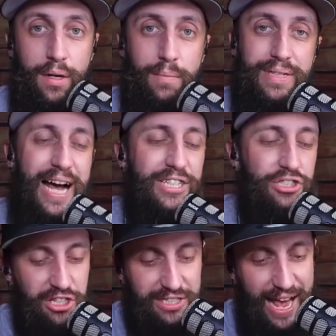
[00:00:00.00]
But that's
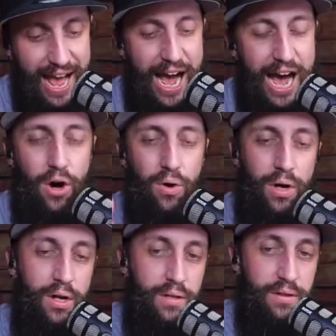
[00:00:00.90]
just how
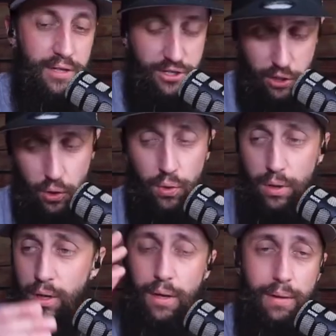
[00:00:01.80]
the
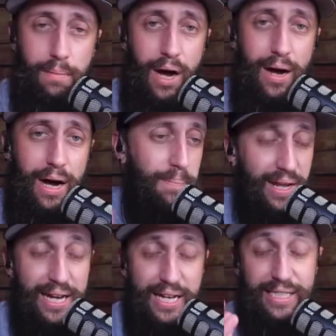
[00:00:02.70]
dude
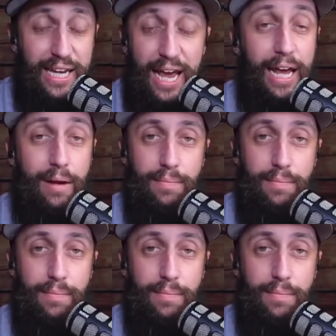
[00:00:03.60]
plays the game.